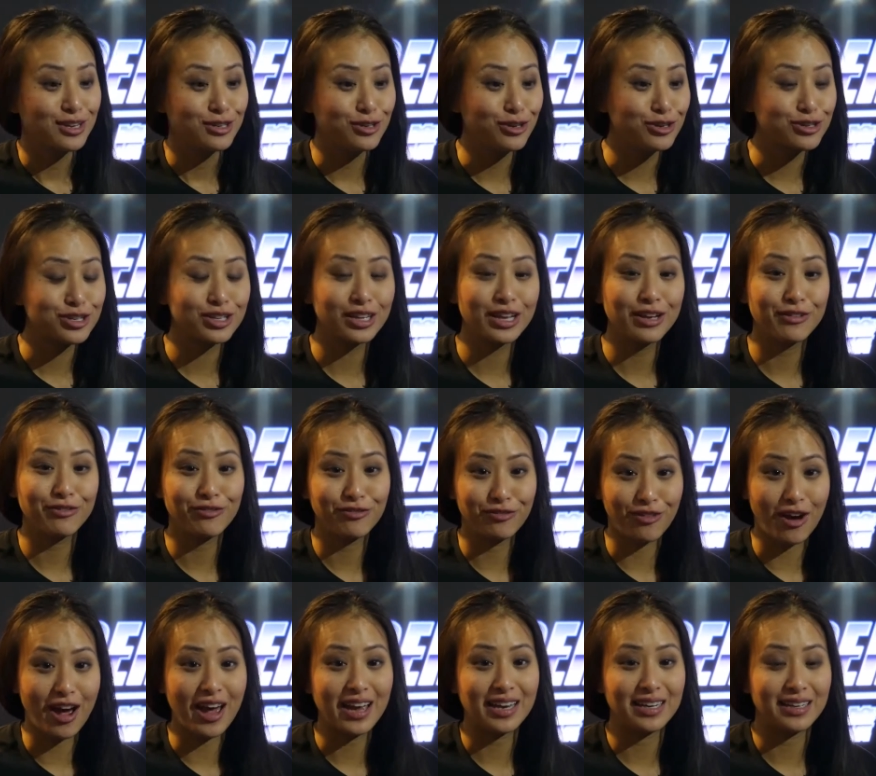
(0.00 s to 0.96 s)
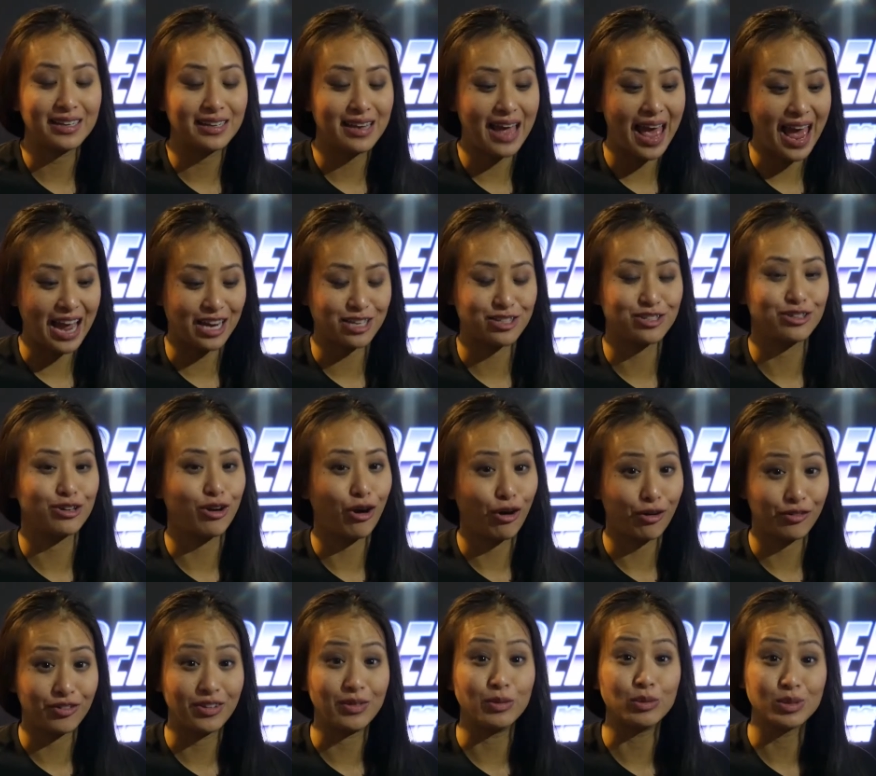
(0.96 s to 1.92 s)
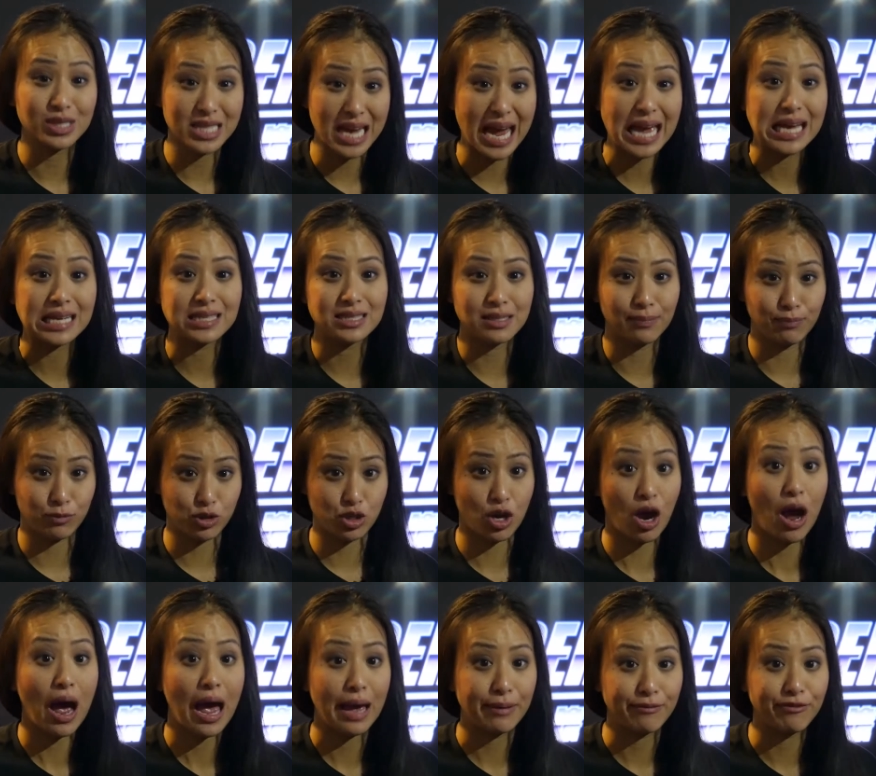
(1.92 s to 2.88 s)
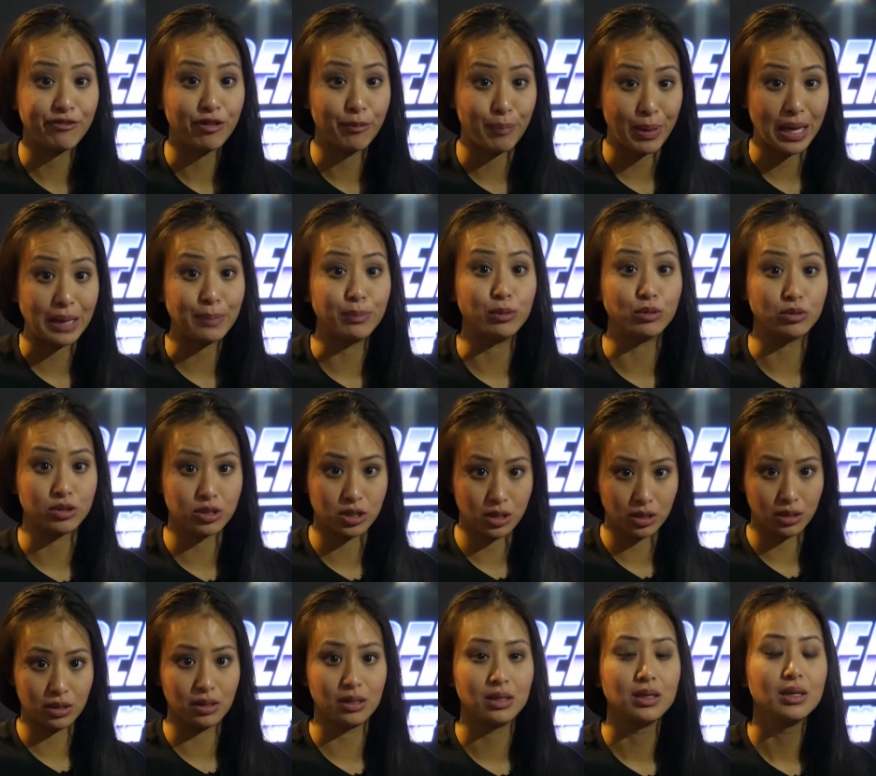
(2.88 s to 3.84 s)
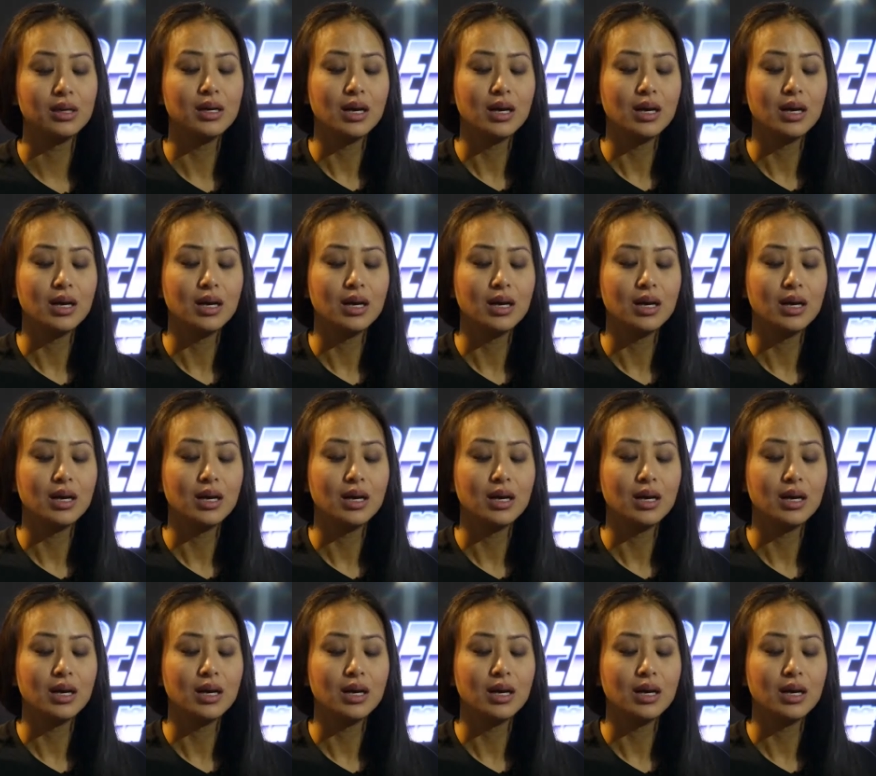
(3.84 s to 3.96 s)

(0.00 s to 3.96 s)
usually fight action choreography will take some time for people to